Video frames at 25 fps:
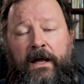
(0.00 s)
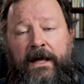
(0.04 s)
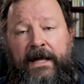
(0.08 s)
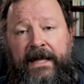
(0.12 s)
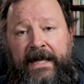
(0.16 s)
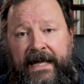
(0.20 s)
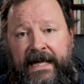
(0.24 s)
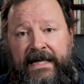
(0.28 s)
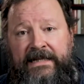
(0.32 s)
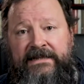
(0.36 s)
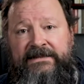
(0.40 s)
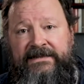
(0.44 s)

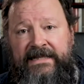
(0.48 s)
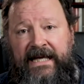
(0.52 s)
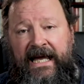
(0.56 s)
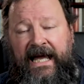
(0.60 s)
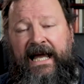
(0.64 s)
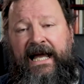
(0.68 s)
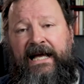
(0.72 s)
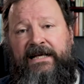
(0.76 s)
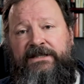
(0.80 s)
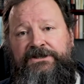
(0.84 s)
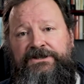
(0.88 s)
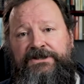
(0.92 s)
his
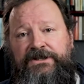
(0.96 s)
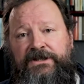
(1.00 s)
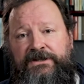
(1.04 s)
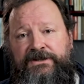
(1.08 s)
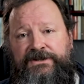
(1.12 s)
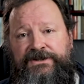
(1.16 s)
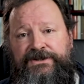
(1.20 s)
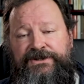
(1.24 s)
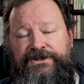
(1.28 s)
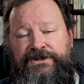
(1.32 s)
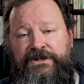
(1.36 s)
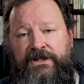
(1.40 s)

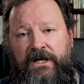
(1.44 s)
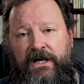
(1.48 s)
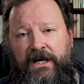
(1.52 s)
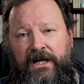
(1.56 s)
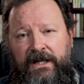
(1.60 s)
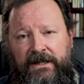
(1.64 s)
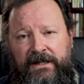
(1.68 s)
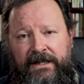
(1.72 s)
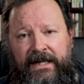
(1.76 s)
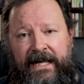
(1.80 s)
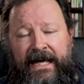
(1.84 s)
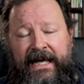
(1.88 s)
actions
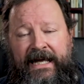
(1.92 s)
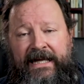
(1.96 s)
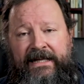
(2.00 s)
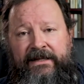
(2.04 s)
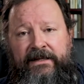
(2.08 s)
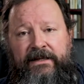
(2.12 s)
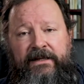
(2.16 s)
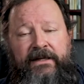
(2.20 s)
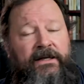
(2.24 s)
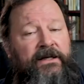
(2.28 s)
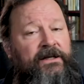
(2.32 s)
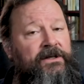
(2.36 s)

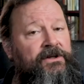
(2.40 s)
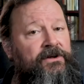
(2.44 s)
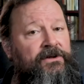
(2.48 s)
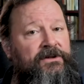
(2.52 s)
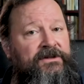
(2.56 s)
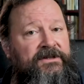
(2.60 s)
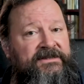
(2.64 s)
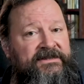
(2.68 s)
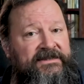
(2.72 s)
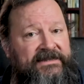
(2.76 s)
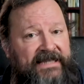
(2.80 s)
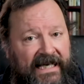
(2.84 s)
led to
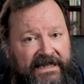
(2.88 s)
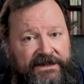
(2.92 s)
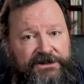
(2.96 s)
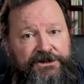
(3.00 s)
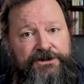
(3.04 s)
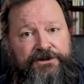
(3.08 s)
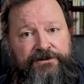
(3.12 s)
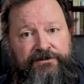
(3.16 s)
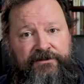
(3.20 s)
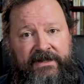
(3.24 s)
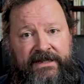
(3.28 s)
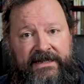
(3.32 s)

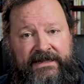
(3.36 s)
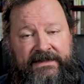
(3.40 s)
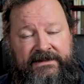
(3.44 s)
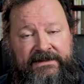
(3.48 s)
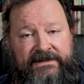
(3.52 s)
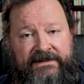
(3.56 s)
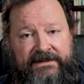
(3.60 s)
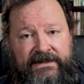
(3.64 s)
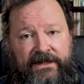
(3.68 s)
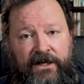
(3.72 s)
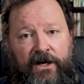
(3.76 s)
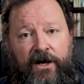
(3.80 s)

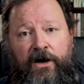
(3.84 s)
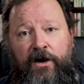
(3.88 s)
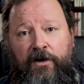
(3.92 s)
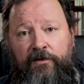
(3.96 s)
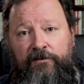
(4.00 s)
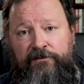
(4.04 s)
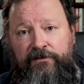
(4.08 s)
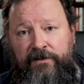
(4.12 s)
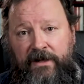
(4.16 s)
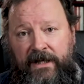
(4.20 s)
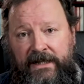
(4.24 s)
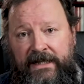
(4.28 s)
centuries
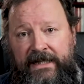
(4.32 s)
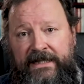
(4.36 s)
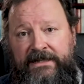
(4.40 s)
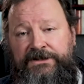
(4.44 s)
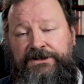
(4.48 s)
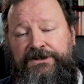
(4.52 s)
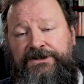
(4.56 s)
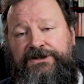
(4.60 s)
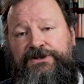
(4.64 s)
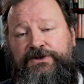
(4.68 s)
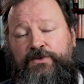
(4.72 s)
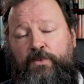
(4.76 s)
of
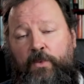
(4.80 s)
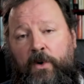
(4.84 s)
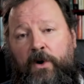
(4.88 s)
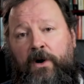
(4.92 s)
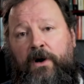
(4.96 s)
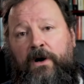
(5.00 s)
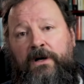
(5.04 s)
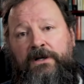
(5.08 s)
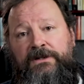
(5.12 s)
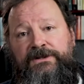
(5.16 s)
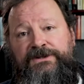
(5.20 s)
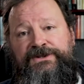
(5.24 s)
religious
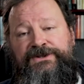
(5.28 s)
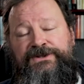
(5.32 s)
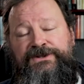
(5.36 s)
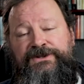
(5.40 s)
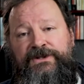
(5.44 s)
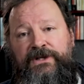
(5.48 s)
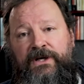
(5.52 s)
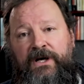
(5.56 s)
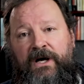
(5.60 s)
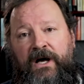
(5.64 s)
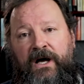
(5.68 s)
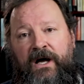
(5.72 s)
wars
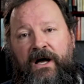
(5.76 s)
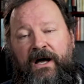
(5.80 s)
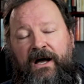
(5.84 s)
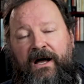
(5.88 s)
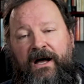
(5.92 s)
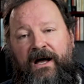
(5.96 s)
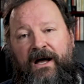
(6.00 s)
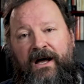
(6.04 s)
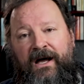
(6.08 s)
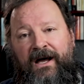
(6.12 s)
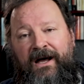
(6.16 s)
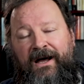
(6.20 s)

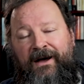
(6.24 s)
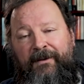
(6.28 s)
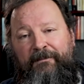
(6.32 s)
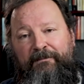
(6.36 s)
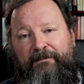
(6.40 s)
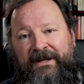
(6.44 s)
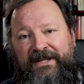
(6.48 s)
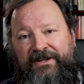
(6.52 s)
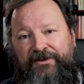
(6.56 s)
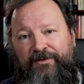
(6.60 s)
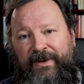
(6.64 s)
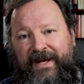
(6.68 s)

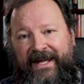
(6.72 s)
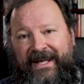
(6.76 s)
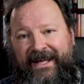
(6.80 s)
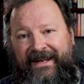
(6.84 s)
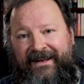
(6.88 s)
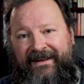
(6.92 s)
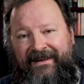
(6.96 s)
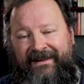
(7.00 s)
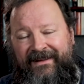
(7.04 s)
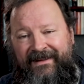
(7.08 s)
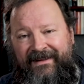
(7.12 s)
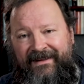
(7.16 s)

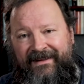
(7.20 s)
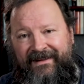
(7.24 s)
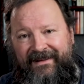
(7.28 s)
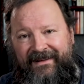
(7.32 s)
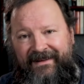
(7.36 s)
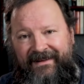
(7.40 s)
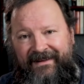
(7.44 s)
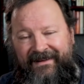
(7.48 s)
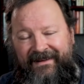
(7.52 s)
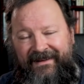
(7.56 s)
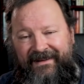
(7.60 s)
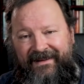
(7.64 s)
between
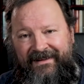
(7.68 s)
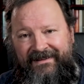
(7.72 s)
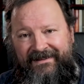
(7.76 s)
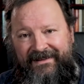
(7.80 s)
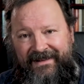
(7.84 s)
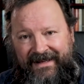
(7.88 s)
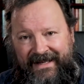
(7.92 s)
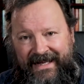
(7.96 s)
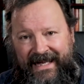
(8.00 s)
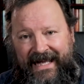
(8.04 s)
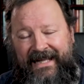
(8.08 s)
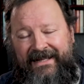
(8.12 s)

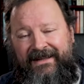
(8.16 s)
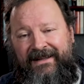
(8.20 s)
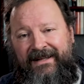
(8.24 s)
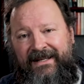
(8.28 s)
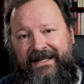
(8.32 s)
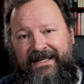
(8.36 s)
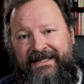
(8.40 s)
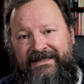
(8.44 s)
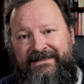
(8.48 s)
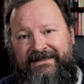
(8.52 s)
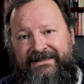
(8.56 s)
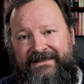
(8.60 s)
the
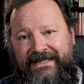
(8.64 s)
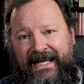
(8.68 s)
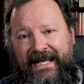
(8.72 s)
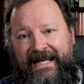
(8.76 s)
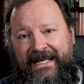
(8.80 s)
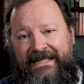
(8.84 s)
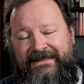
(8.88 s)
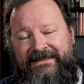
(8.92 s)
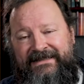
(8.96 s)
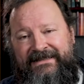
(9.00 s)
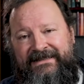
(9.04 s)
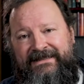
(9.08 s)
Catholic
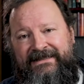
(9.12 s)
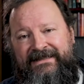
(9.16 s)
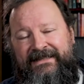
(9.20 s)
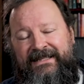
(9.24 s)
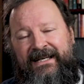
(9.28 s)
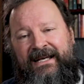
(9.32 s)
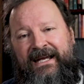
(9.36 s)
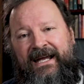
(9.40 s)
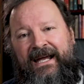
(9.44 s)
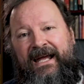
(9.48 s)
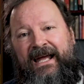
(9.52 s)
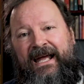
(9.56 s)
states
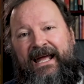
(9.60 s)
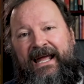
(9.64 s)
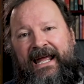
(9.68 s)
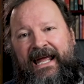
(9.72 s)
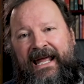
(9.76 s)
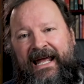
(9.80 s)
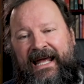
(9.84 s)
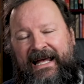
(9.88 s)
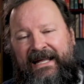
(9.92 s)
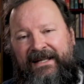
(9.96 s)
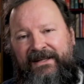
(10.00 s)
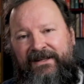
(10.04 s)

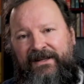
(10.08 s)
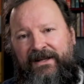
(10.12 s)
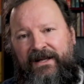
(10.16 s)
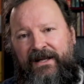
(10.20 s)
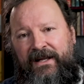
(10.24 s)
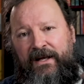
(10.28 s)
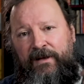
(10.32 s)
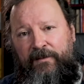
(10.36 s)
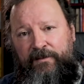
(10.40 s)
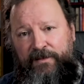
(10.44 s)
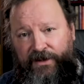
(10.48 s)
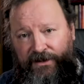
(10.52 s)
and
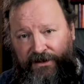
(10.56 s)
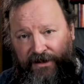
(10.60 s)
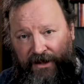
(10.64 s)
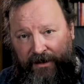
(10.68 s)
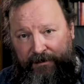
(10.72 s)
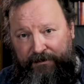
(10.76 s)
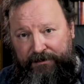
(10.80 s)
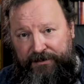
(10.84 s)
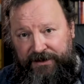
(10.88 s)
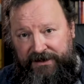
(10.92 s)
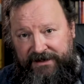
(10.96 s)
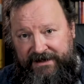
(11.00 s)

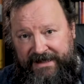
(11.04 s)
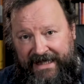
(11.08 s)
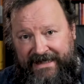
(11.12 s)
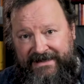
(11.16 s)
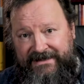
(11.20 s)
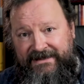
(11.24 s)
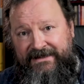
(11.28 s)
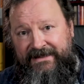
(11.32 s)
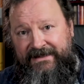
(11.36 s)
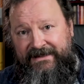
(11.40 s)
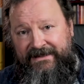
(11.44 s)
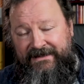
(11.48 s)
the
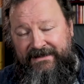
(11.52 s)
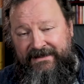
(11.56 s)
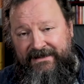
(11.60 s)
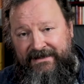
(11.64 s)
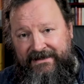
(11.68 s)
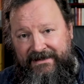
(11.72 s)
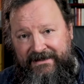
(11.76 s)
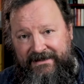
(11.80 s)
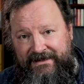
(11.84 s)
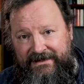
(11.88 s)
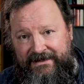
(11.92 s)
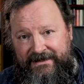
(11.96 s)
Protestant
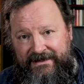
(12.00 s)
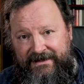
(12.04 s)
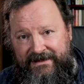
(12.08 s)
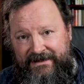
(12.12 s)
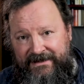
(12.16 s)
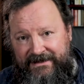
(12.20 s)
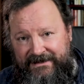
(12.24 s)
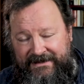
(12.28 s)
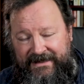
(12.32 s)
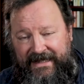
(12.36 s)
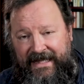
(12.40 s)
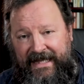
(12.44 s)

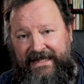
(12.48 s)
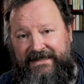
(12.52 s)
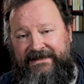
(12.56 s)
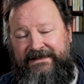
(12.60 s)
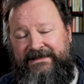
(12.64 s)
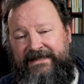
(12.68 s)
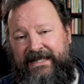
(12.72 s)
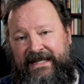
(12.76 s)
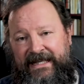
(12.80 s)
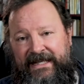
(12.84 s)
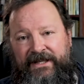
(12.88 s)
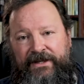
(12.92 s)

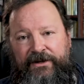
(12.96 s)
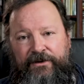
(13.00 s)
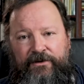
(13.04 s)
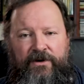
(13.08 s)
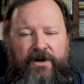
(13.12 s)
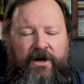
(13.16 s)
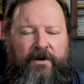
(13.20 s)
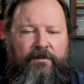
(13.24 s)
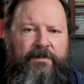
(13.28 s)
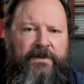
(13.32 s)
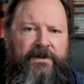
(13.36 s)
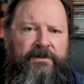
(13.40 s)
states in
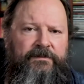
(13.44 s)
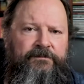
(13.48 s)
Europe.